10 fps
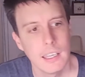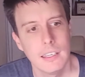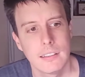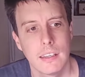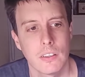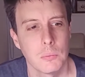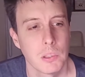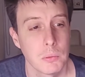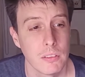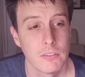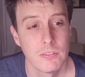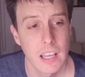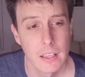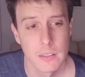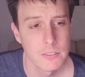Each guess must be a
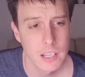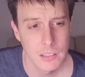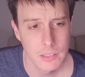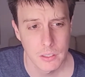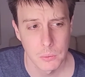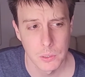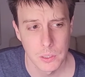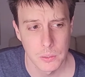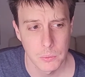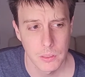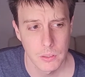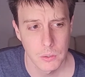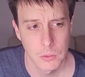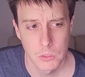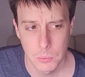valid 5-letter word with
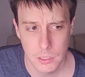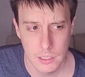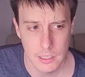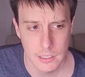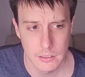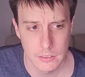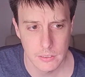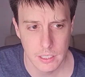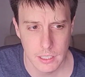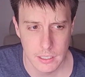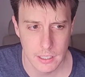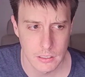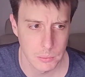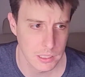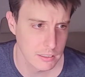no duplicate letters. Hit
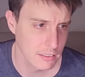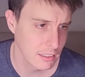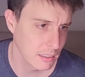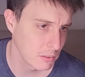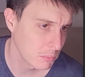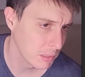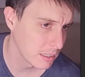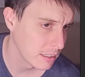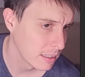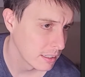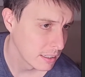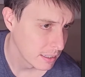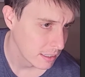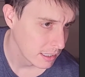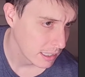enter button to see submit.
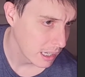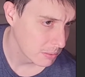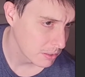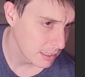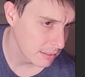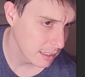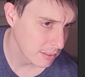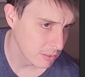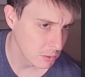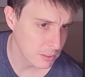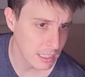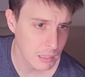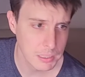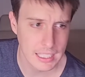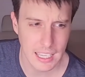After each guess, you'll see
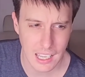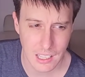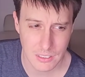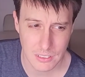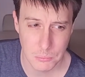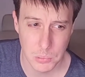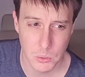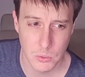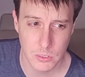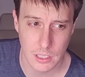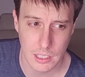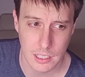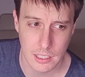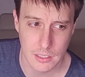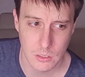how many cows and bulls
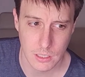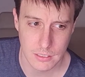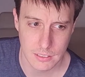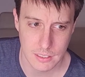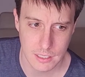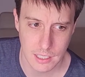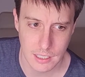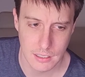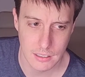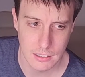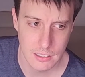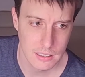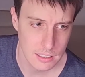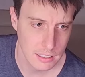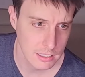your guess contained.
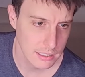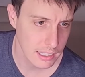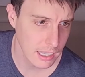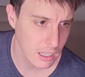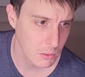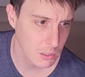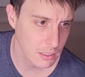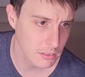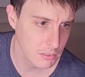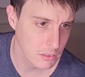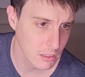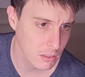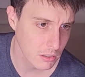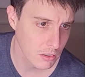Cow is